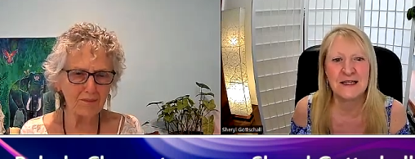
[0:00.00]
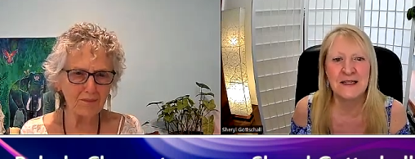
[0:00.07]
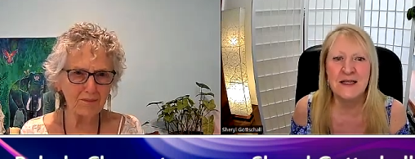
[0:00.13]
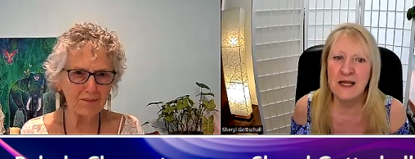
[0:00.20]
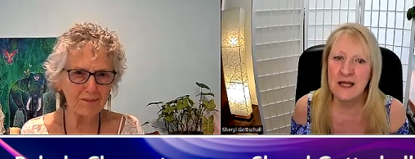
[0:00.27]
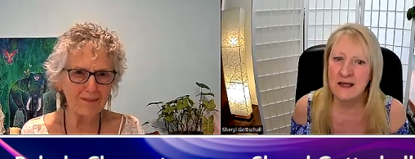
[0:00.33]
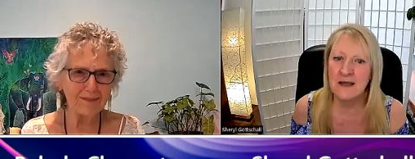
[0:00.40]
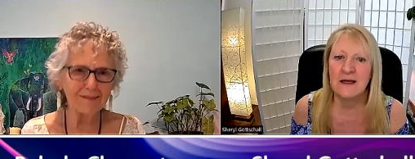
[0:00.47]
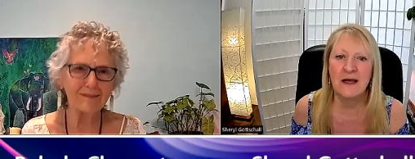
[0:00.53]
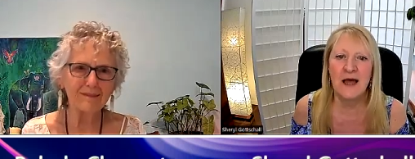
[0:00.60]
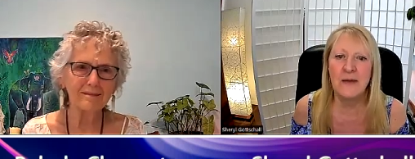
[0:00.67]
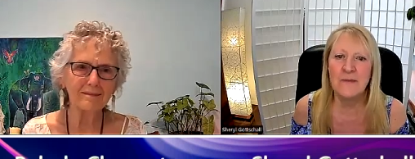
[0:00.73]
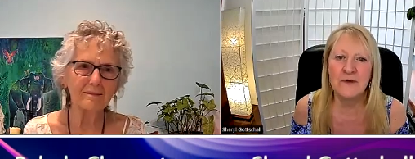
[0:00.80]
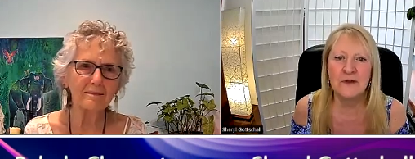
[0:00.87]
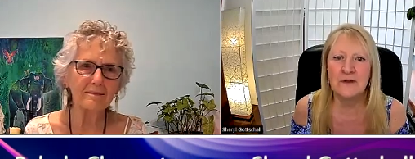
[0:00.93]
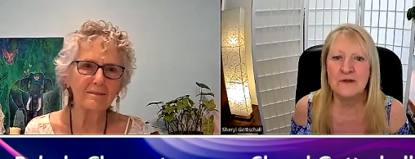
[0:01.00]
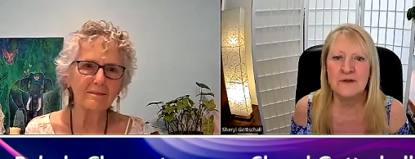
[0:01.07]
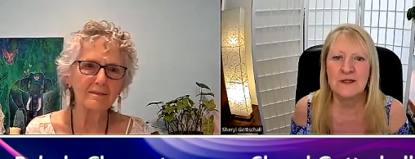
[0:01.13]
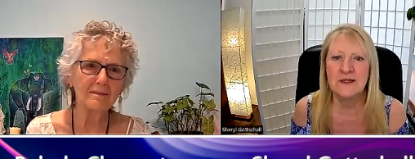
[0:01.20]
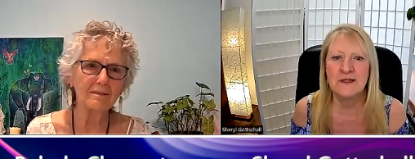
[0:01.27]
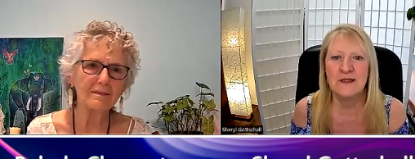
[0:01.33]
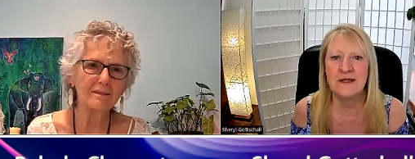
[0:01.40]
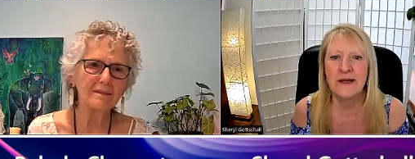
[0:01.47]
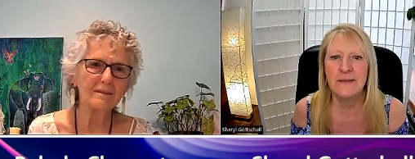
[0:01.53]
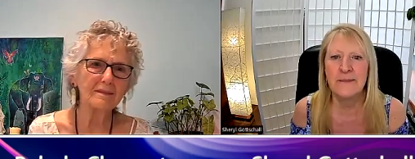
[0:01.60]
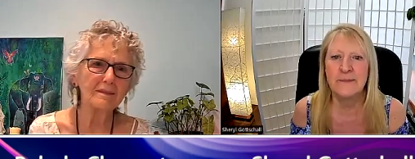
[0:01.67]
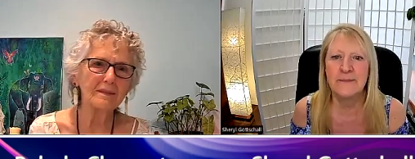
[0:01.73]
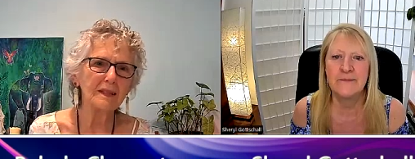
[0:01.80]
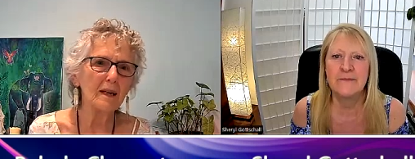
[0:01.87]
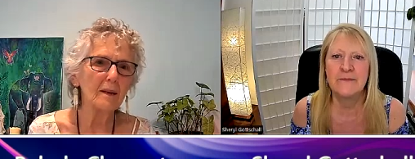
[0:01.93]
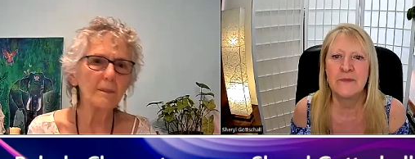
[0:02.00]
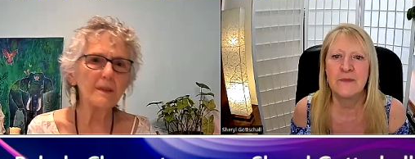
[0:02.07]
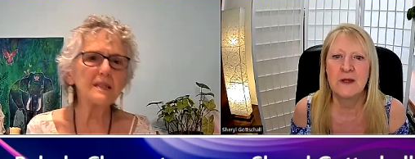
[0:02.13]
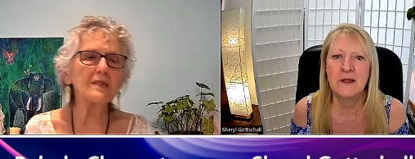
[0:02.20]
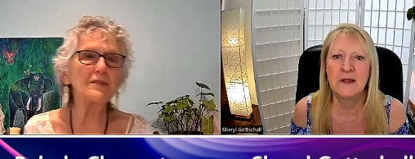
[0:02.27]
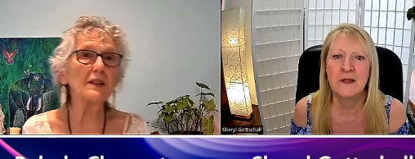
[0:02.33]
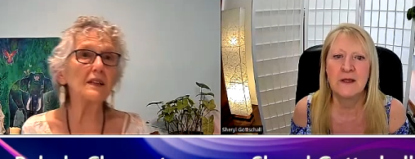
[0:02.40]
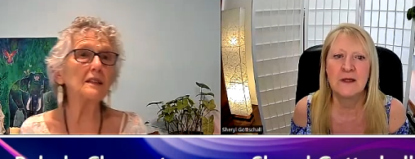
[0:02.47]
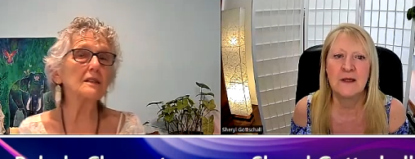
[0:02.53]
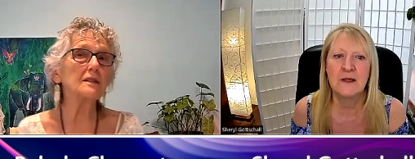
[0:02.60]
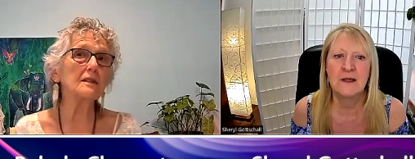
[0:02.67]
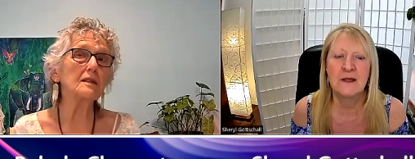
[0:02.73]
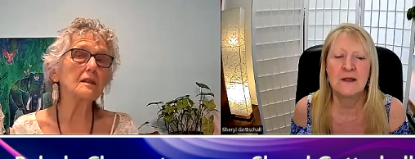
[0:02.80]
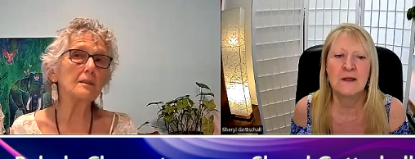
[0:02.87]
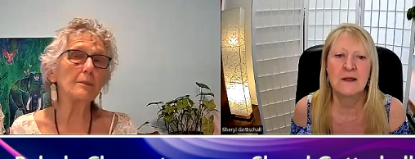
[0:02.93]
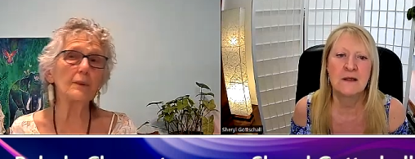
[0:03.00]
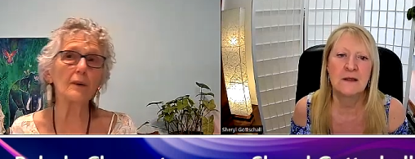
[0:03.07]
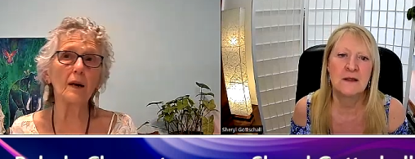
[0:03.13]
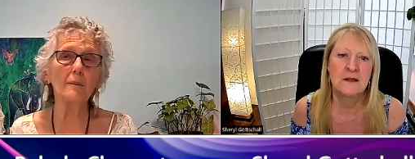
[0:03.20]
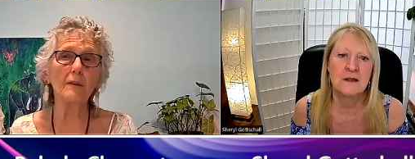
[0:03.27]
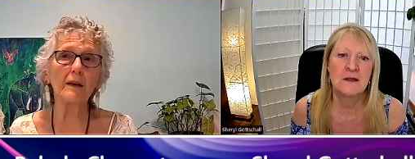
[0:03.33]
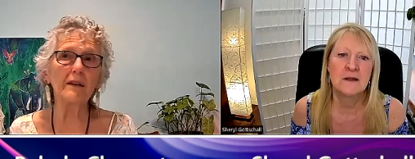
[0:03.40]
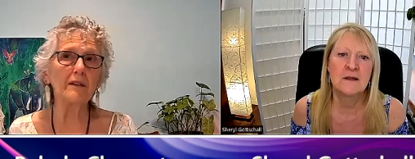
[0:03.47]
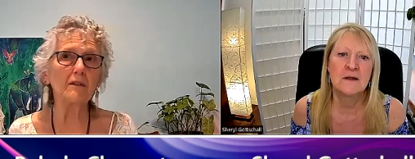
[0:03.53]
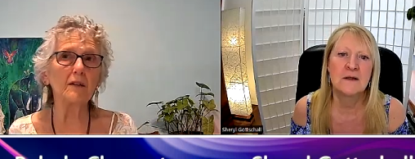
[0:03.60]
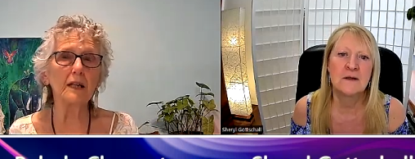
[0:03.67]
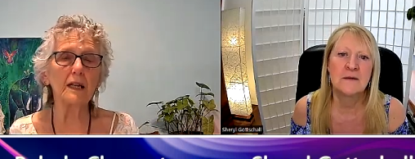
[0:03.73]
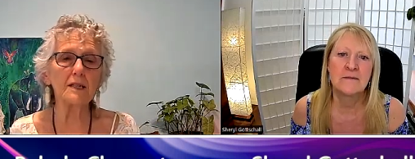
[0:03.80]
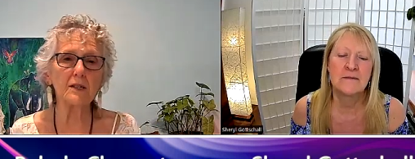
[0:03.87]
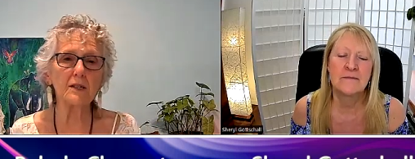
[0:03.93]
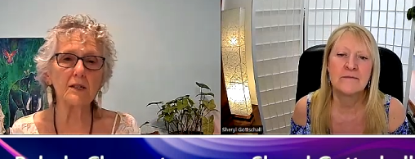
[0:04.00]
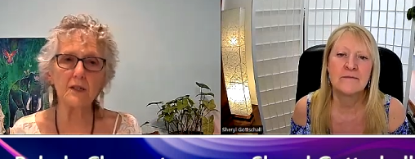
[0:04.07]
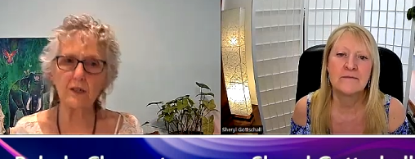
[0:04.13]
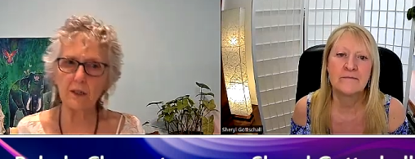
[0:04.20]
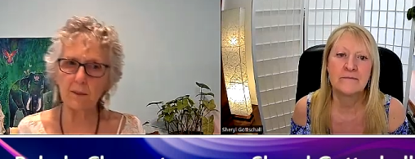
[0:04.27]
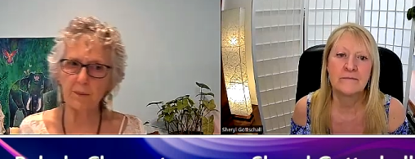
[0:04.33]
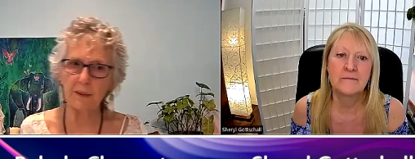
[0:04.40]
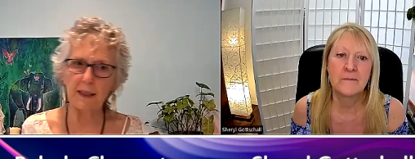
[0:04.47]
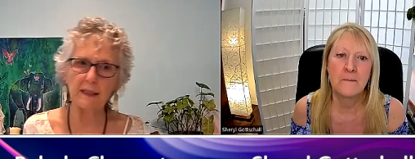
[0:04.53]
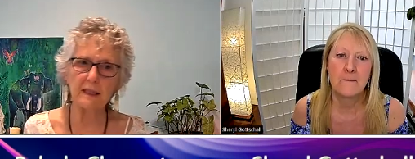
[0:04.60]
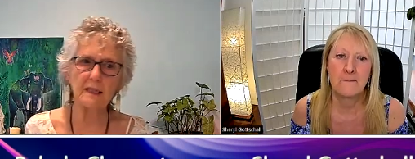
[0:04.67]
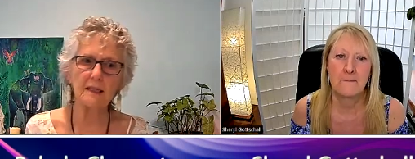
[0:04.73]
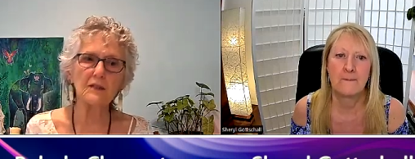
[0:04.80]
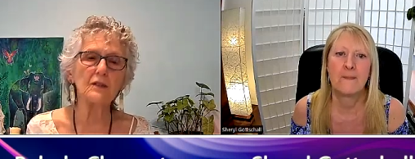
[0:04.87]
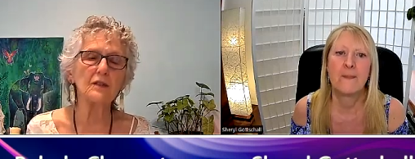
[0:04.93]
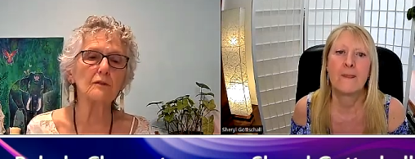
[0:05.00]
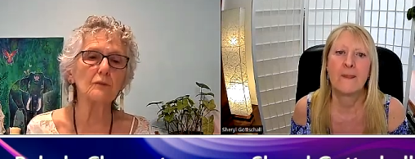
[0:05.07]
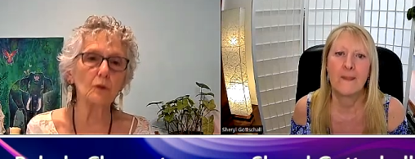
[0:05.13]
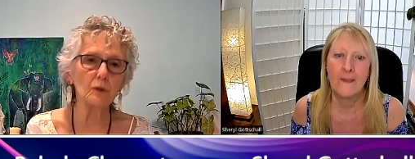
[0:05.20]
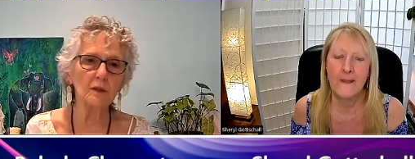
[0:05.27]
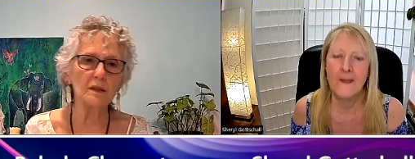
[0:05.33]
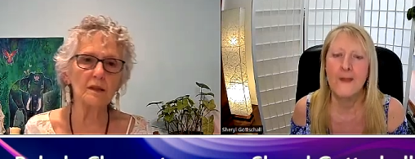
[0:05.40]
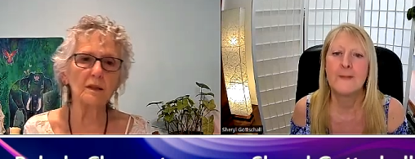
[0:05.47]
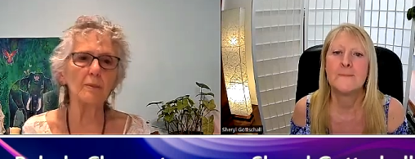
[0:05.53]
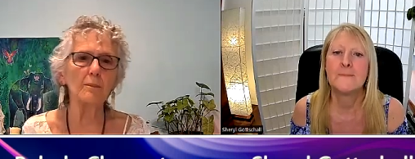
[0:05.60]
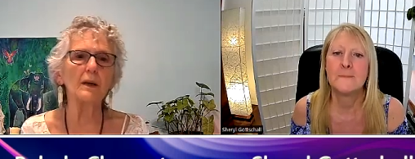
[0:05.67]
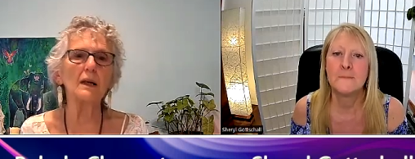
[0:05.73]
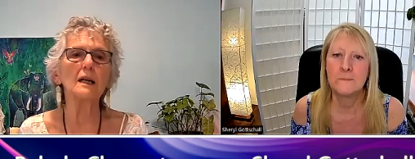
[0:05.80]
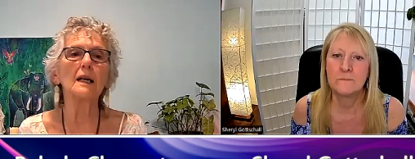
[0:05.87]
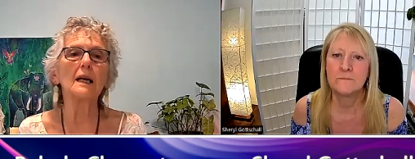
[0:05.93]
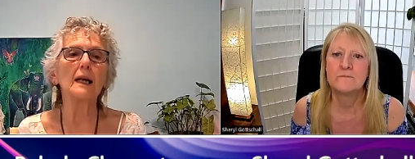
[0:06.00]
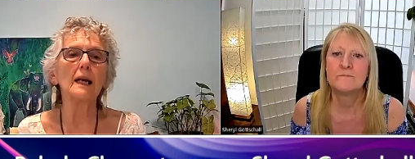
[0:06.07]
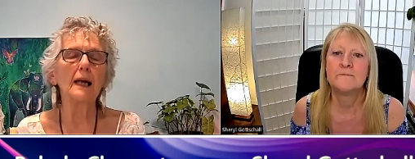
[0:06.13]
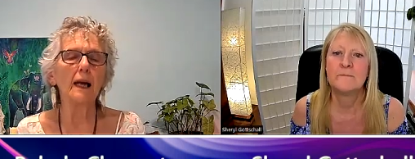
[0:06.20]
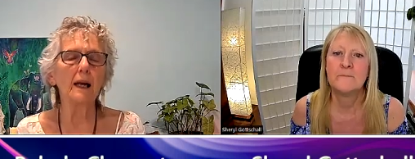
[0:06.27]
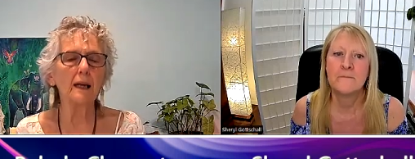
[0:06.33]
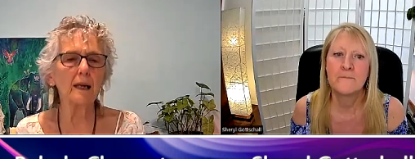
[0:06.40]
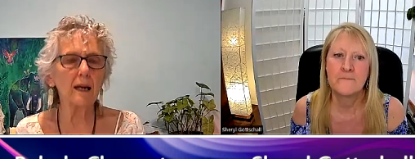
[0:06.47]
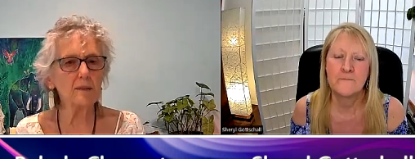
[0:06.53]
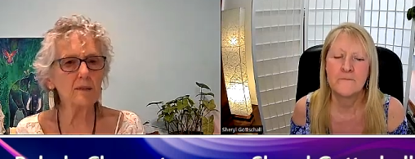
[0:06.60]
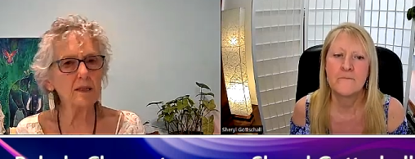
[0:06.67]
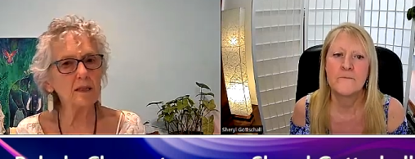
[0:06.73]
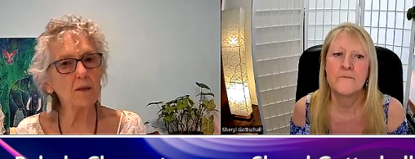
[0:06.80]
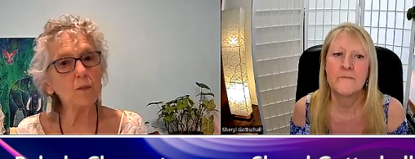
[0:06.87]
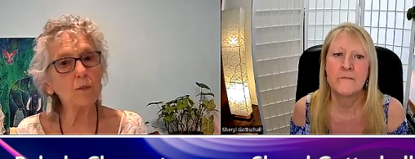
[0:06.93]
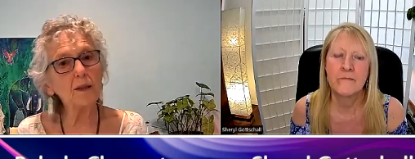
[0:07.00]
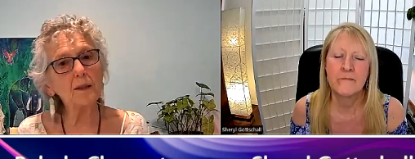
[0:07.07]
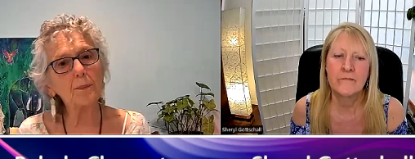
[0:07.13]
Speaker 1: Yeah, absolutely.
Speaker 2: Yeah because Venus is the primary relationship planet and she rules Libra and coming and when a